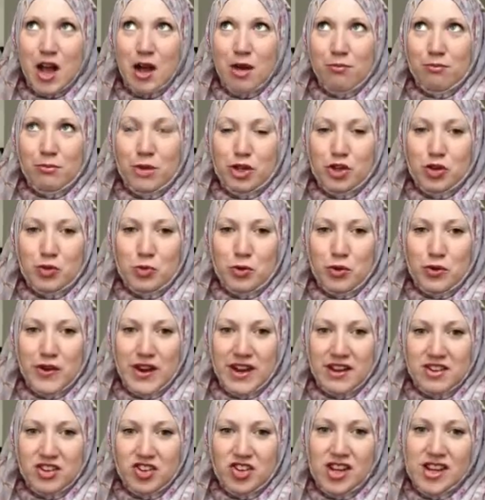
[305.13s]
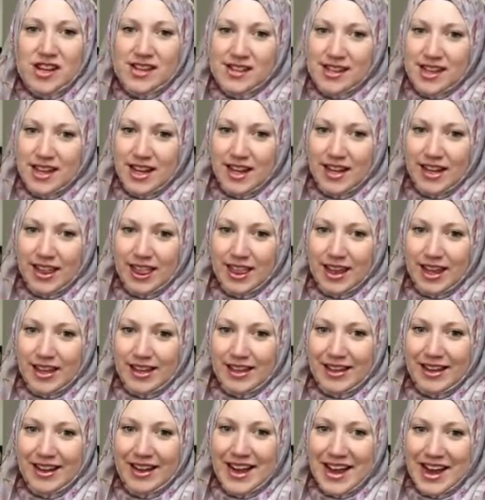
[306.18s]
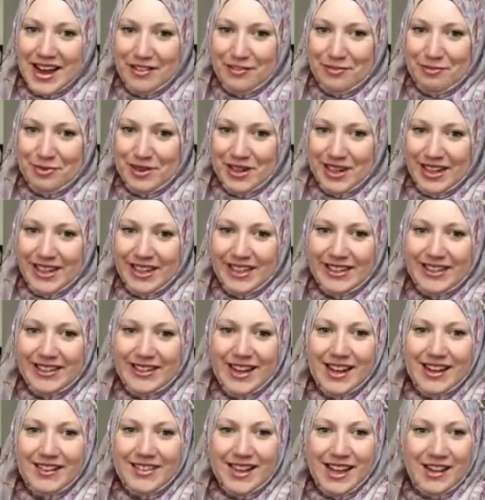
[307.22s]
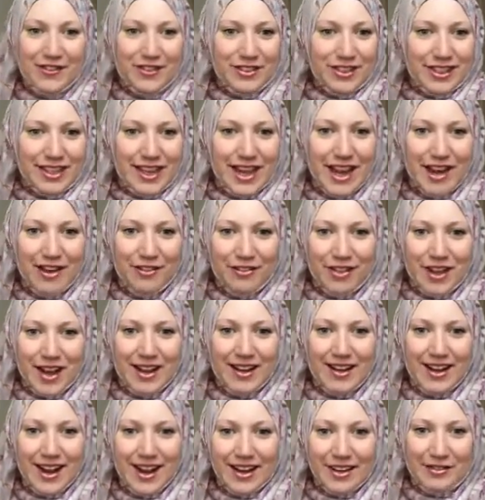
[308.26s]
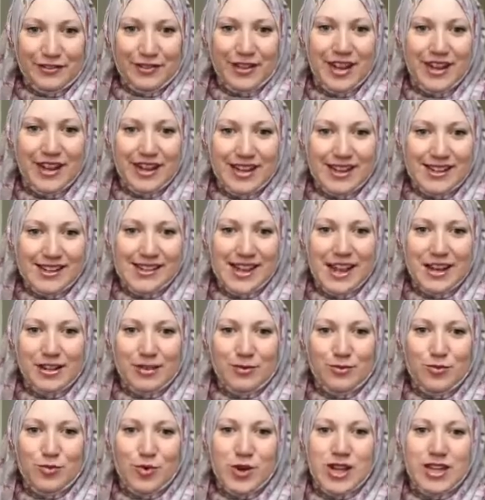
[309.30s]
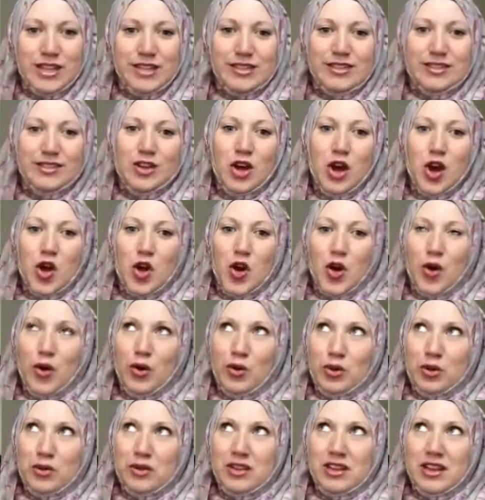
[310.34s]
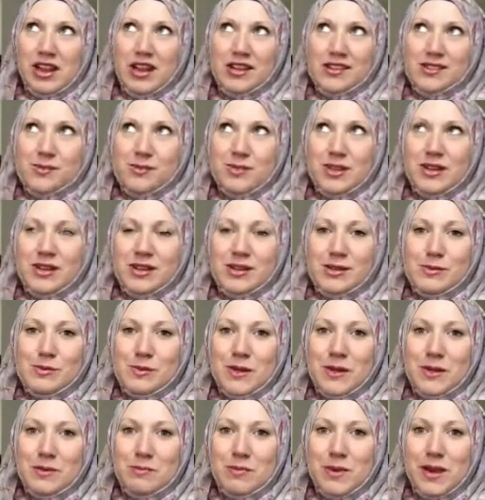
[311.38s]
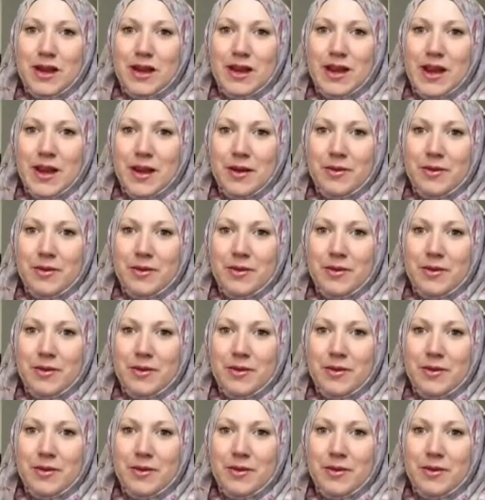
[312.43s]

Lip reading: much more energetic than I have been. I definitely have that kind of like second wind, although the last week has been a bit